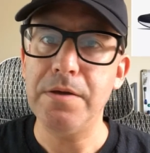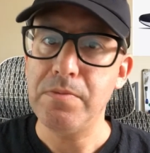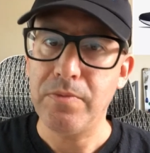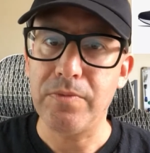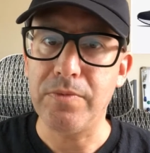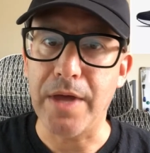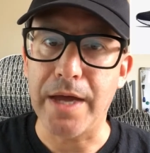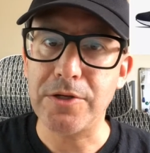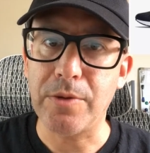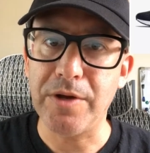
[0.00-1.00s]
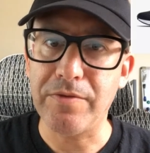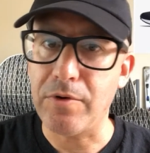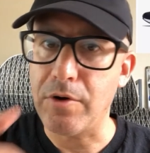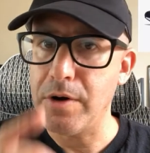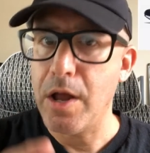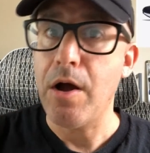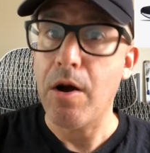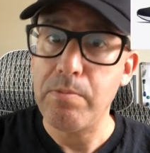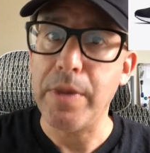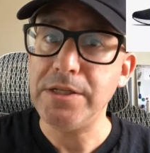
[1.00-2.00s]
that's our pick for
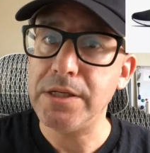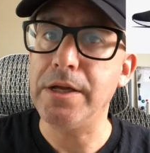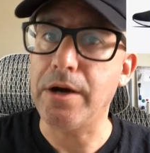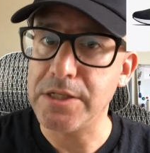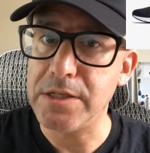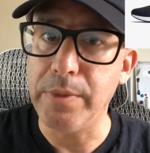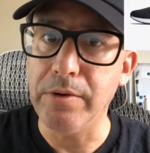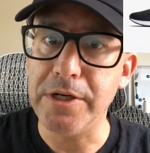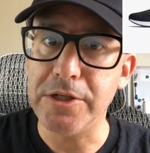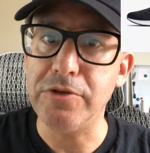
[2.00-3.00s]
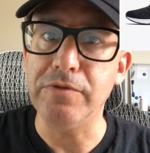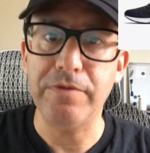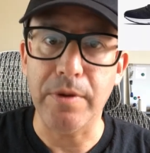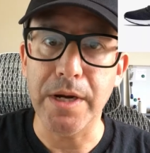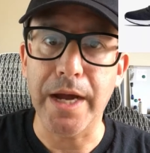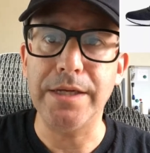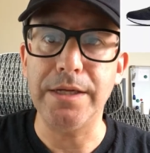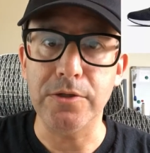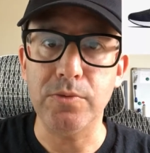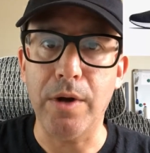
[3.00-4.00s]
basically our stability shoe from Nike
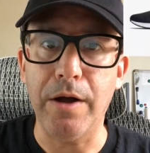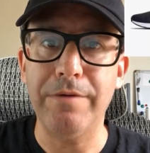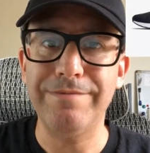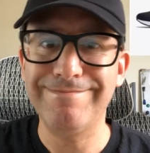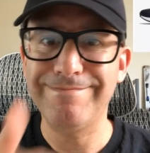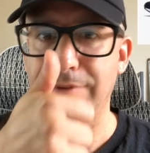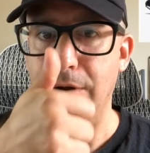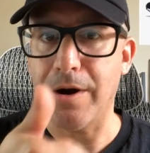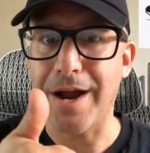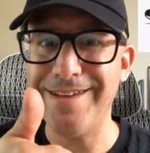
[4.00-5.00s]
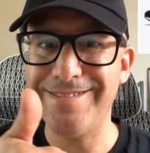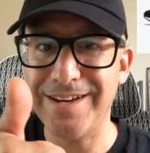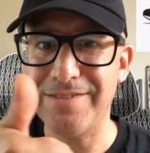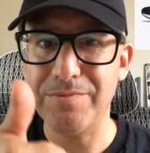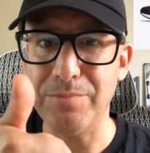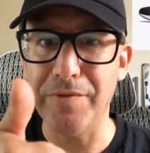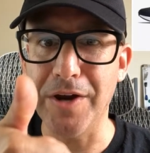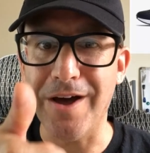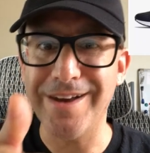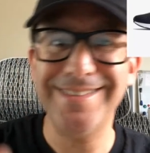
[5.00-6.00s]
as well. All right, moving
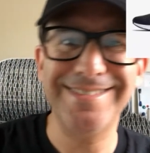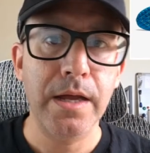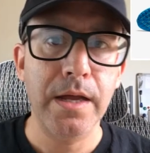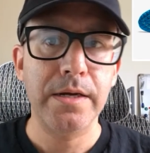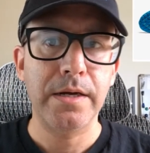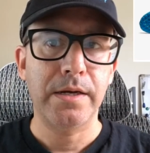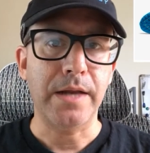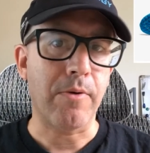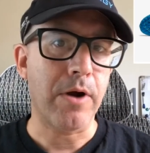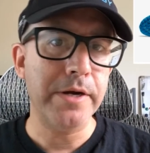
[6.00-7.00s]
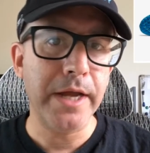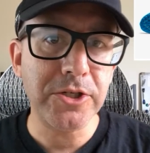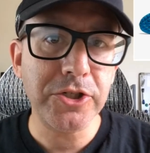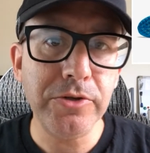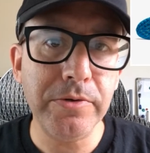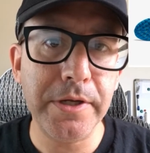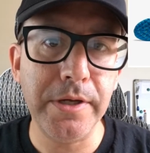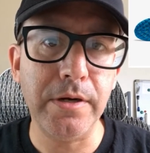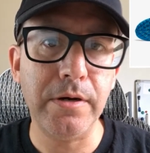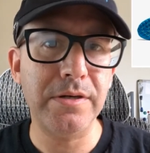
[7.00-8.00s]
on. Now our next shoe
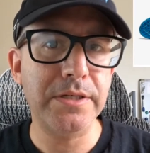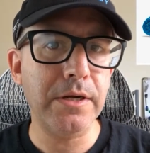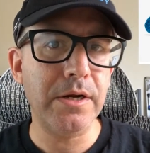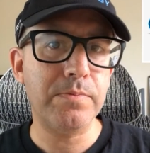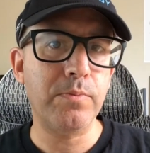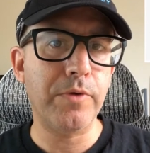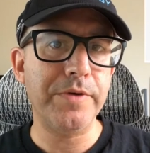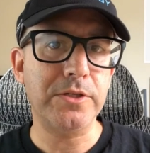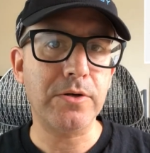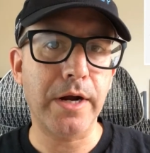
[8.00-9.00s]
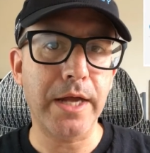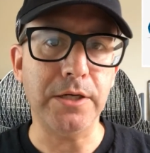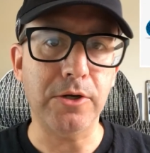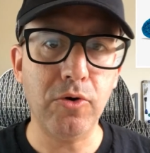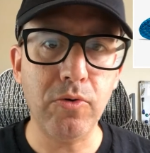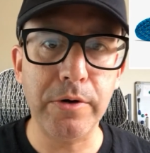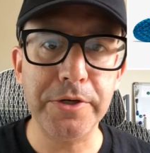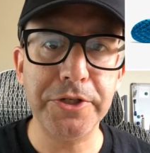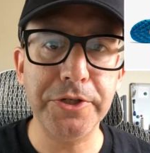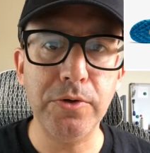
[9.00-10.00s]
here didn't really start as a core
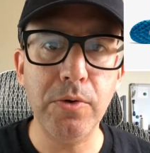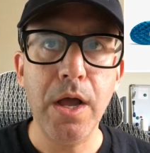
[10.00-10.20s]
shoe